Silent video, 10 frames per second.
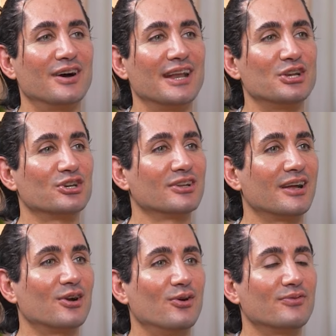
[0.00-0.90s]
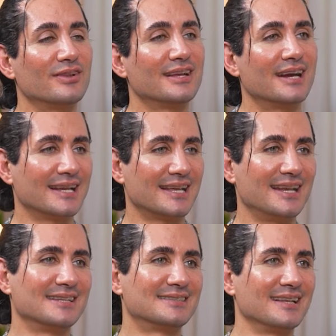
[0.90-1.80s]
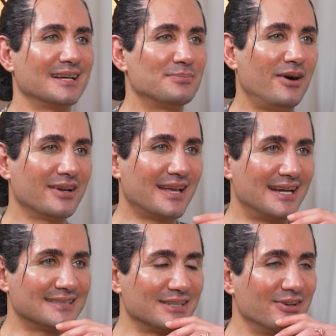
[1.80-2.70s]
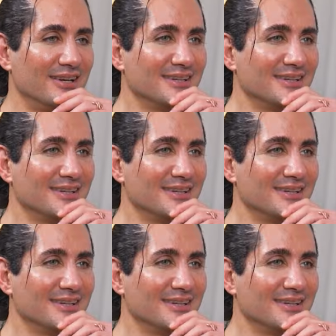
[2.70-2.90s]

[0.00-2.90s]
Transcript: fun. And yeah. you're like hopefully kind of getting into like podcasting,